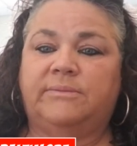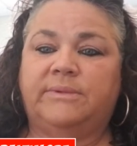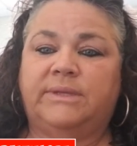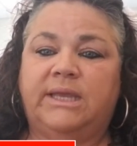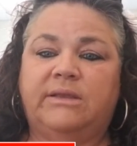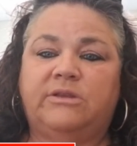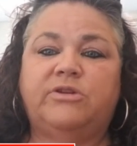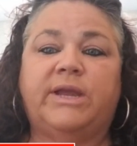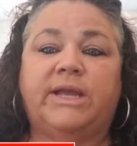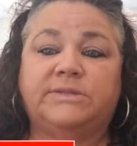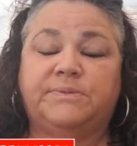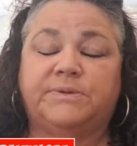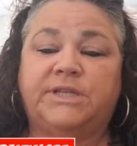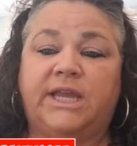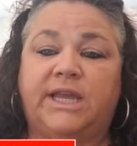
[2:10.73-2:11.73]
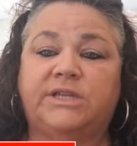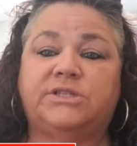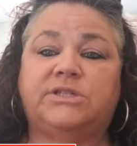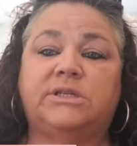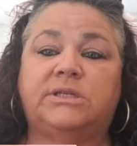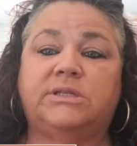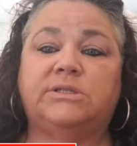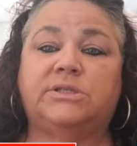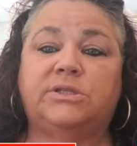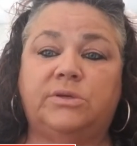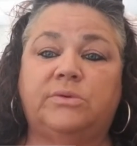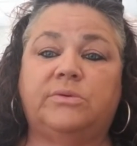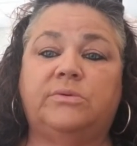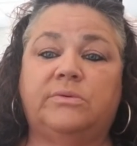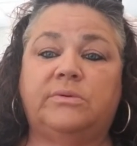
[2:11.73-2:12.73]
get transportation
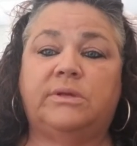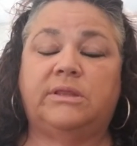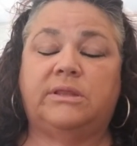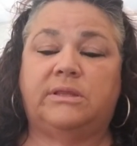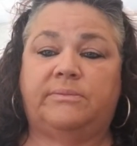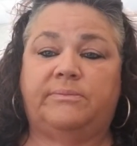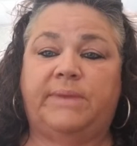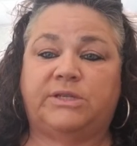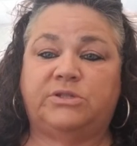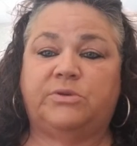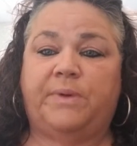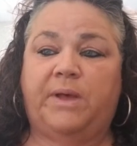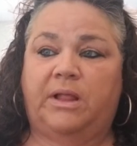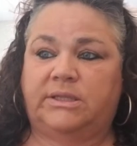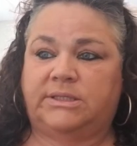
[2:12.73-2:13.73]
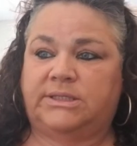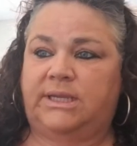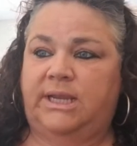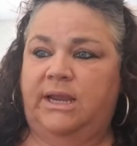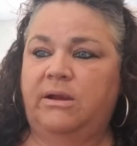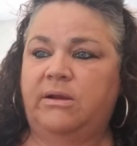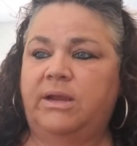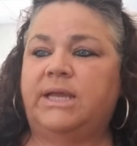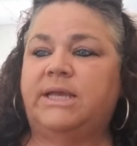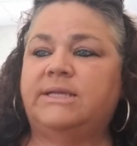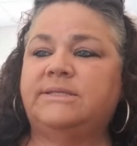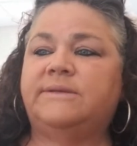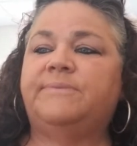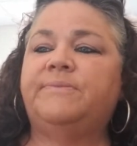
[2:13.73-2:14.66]
to the metropolitan areas.